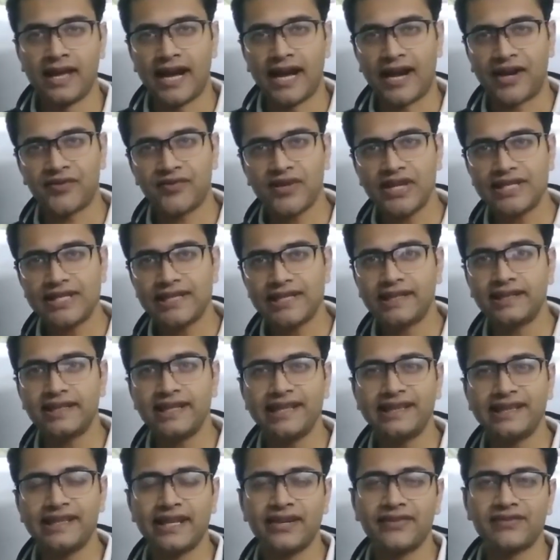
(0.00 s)
And
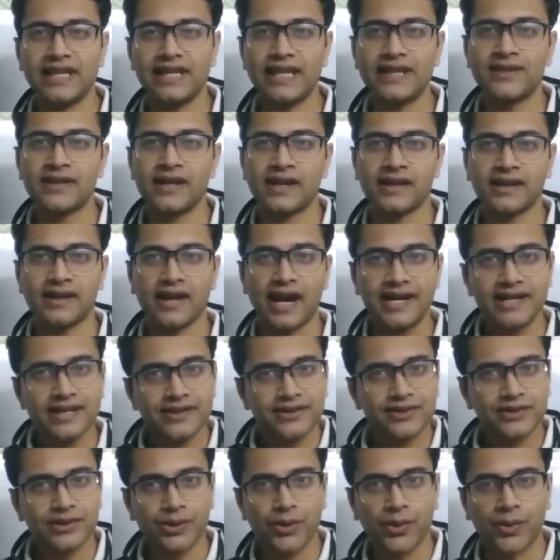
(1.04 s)
recently they released a
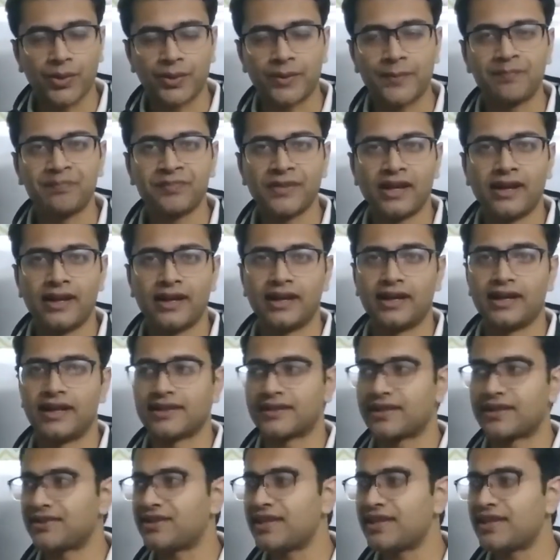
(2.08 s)
guidance note uh,